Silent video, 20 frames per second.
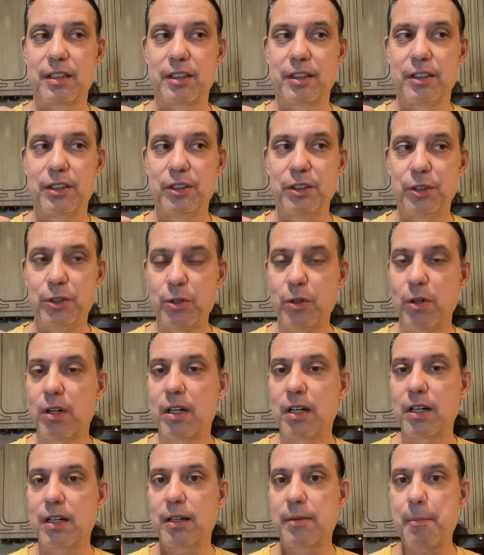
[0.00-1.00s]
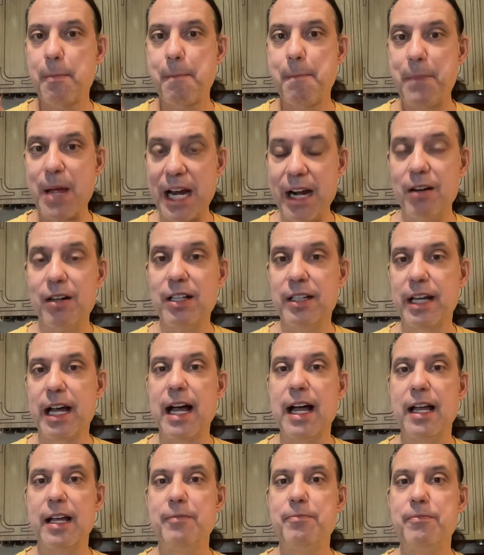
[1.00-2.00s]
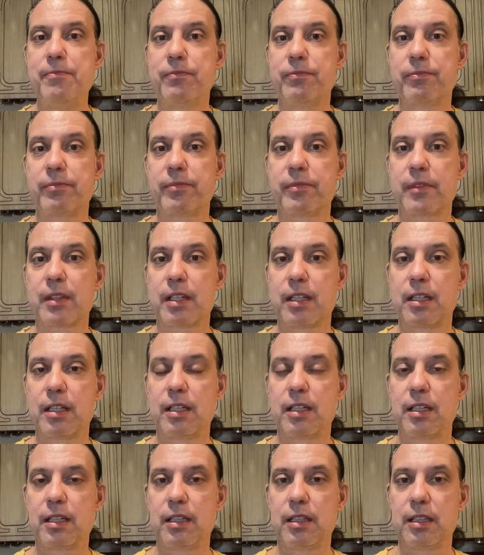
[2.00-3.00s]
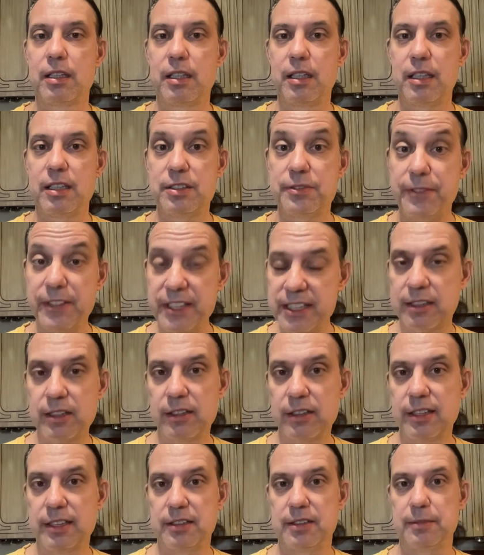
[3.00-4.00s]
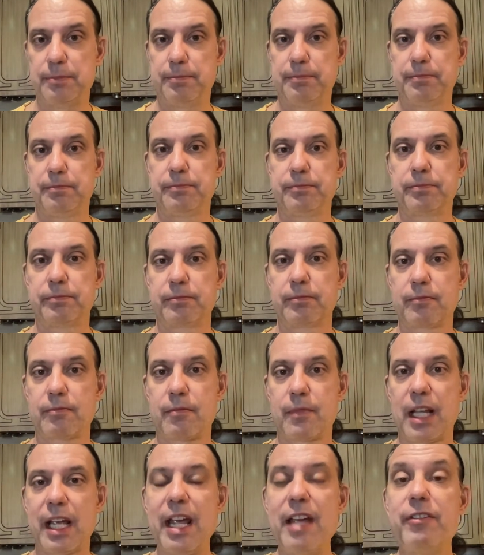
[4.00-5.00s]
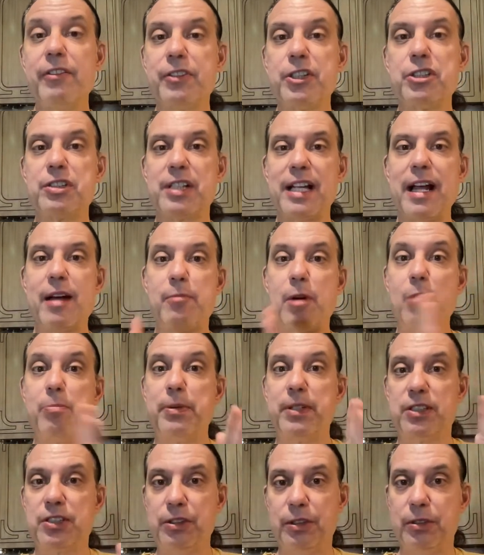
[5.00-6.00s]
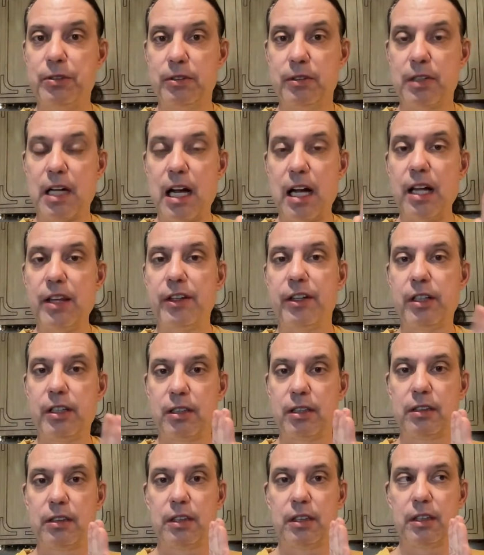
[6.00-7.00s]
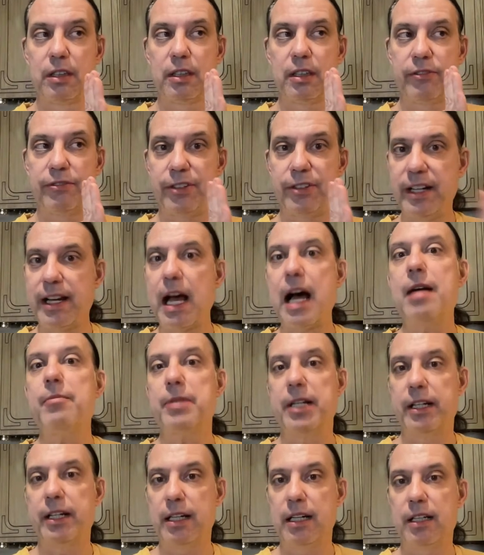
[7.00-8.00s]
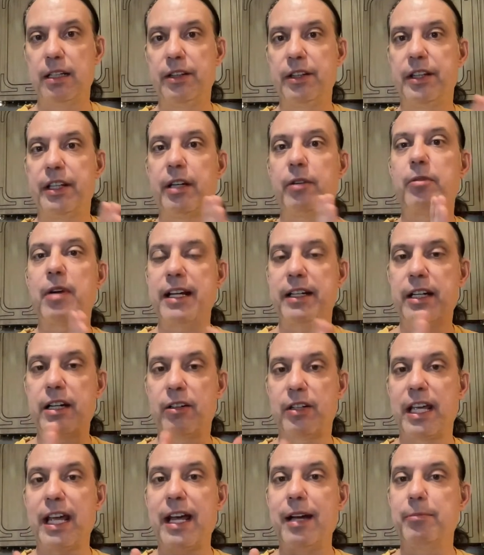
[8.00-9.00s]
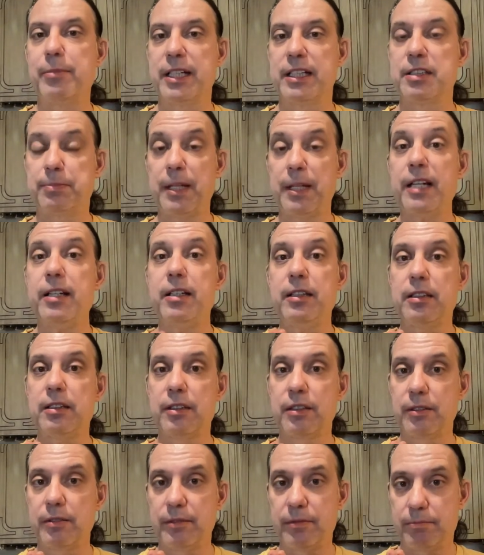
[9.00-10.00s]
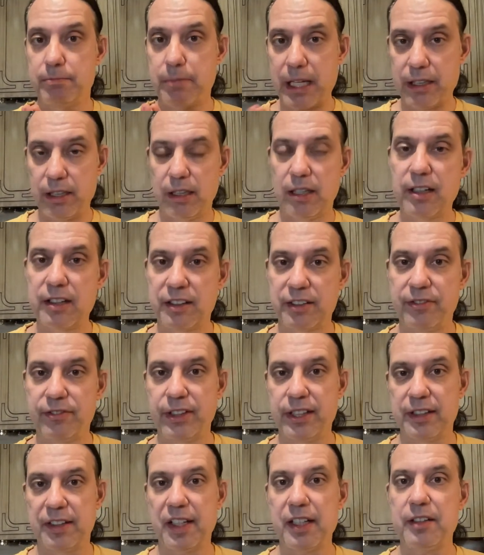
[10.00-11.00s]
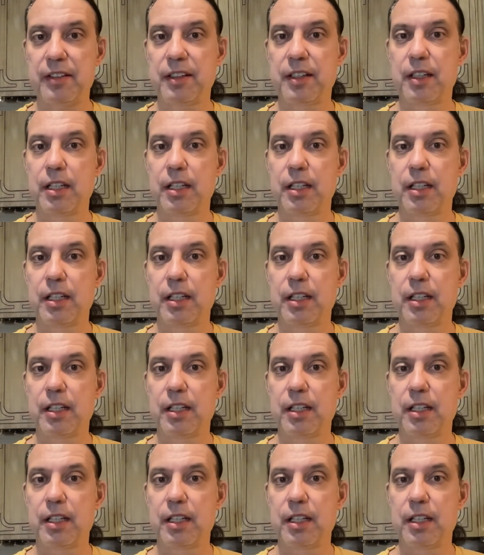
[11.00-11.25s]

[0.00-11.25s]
Your paradigm is physicalism. Even if you say I'm open to other phenomenon that right now can't be explained by the laws of physics,